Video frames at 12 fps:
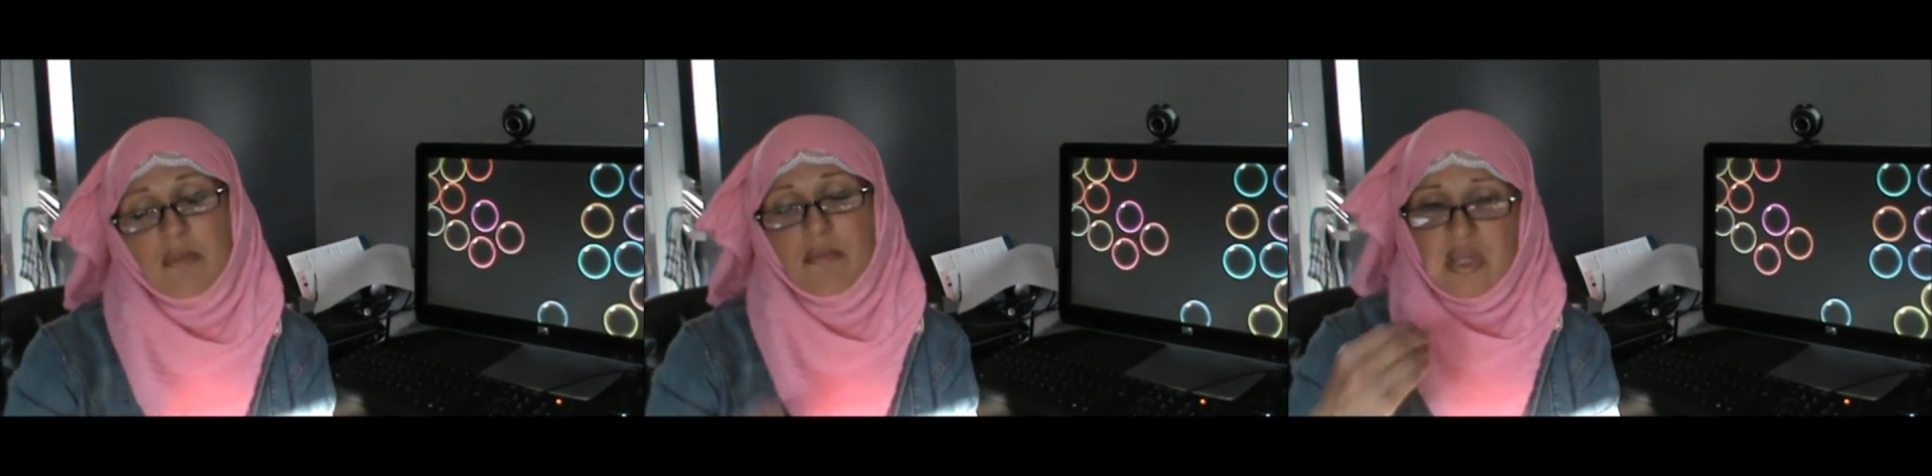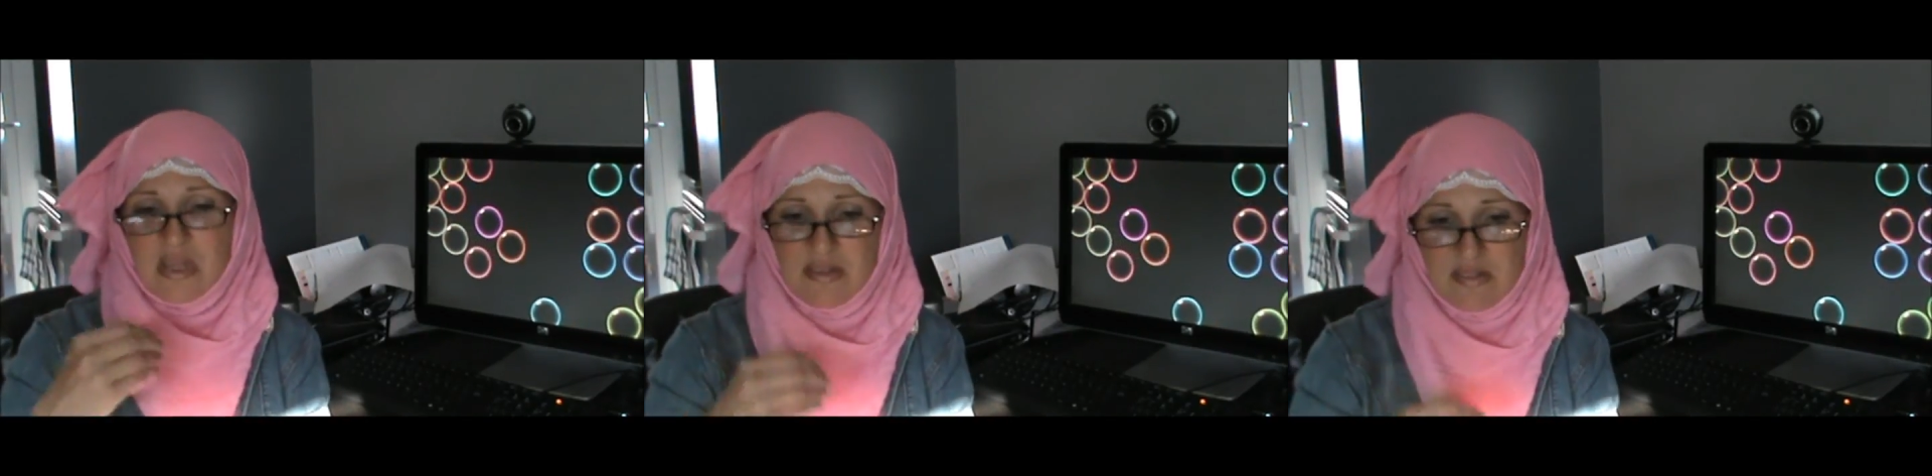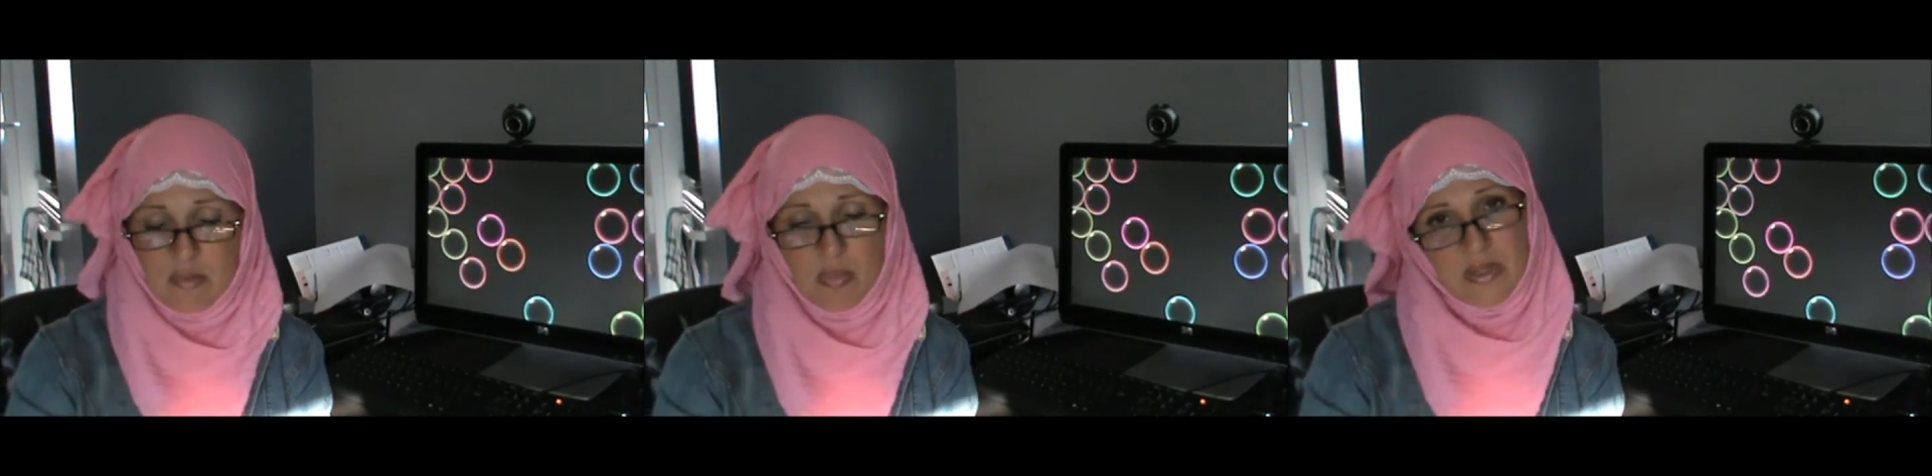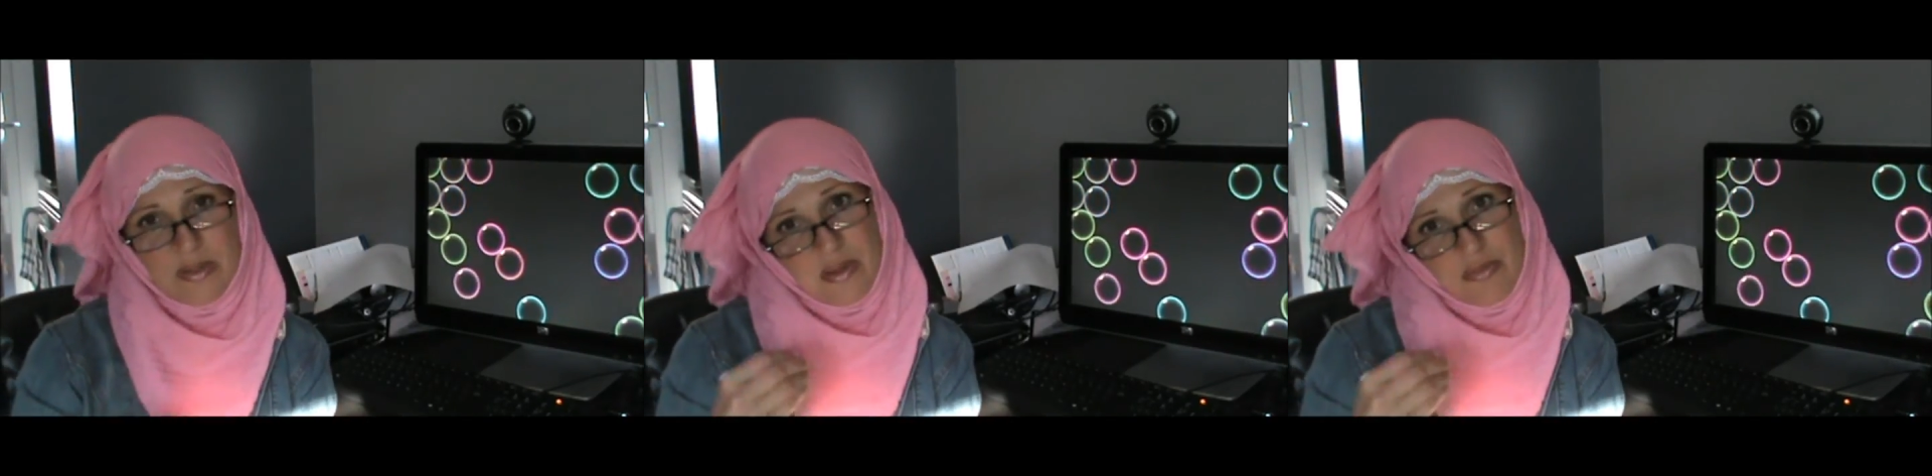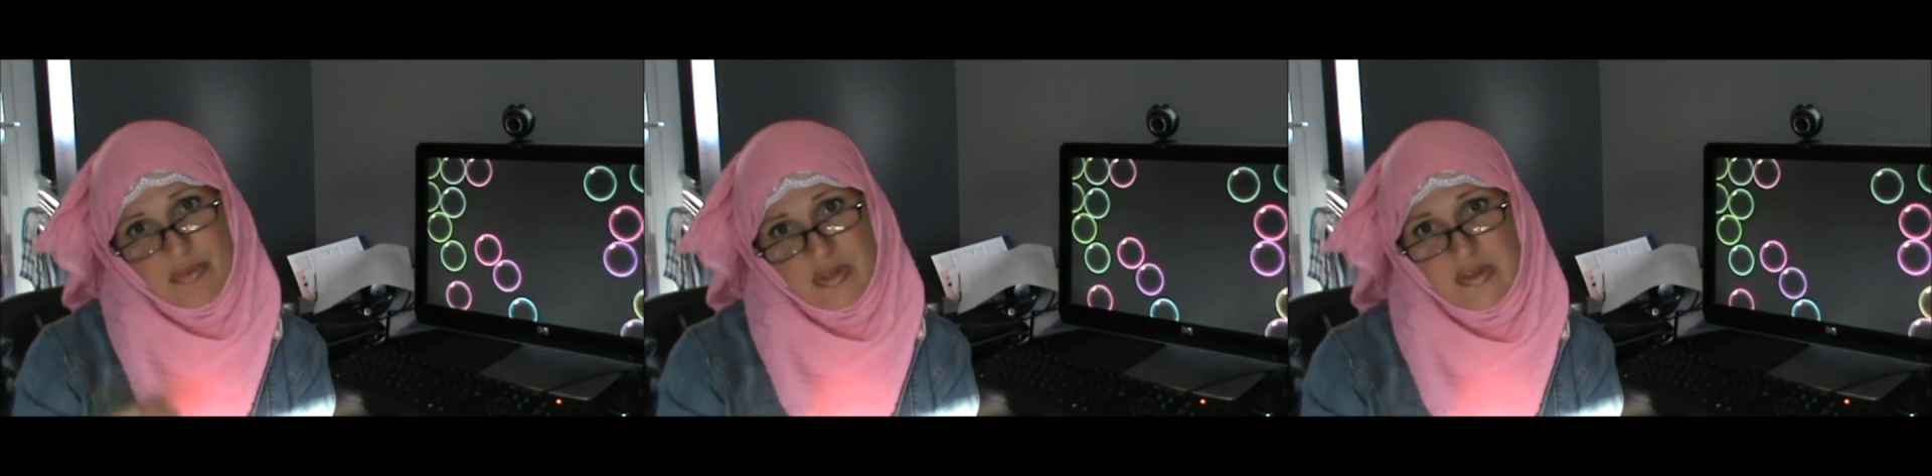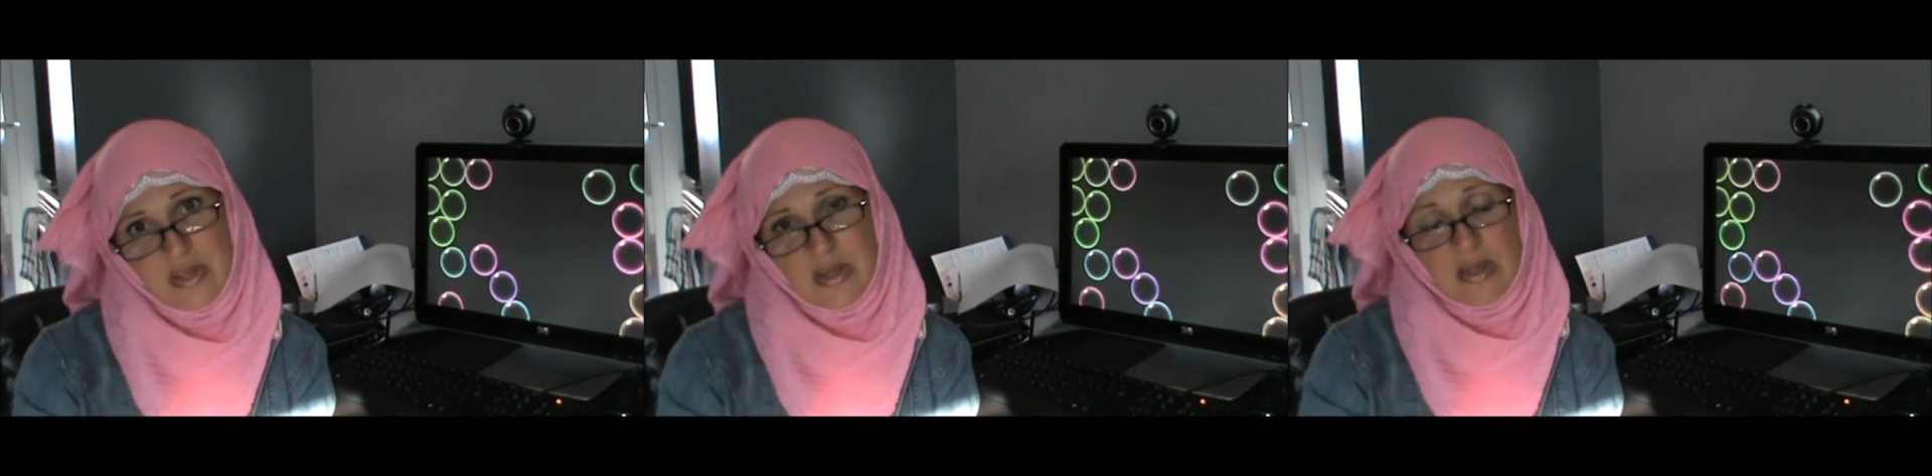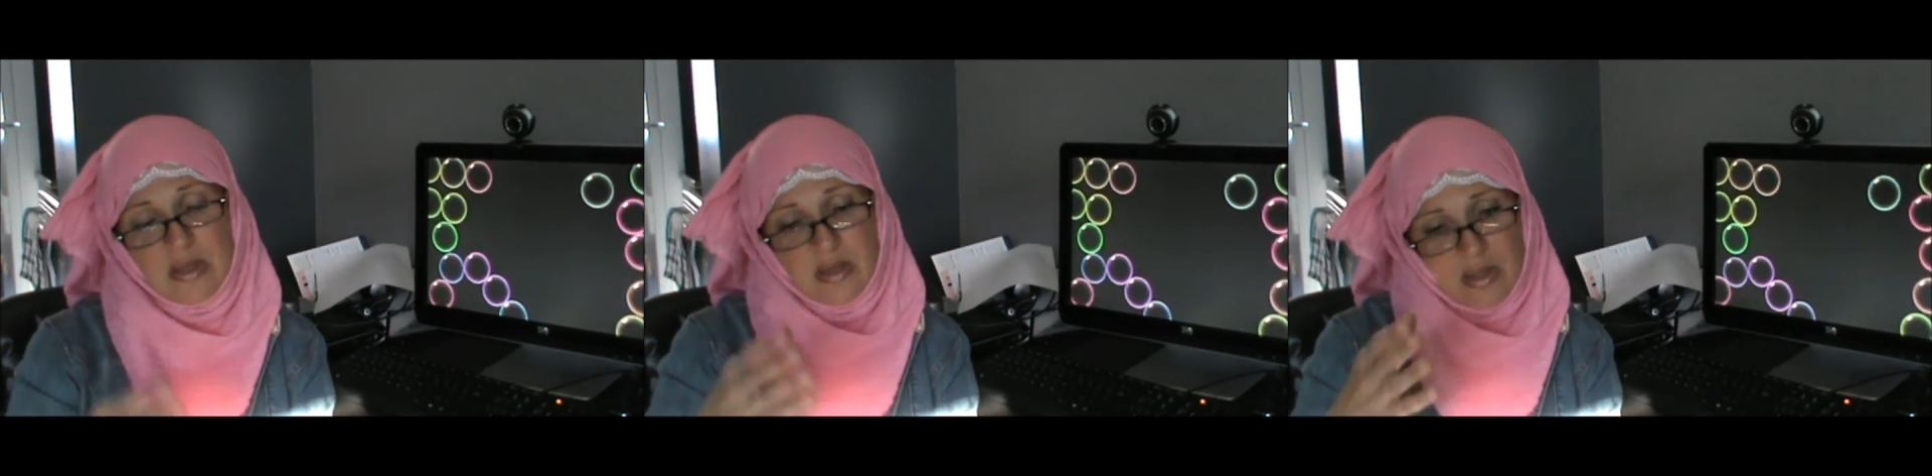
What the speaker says: be disciplined every day.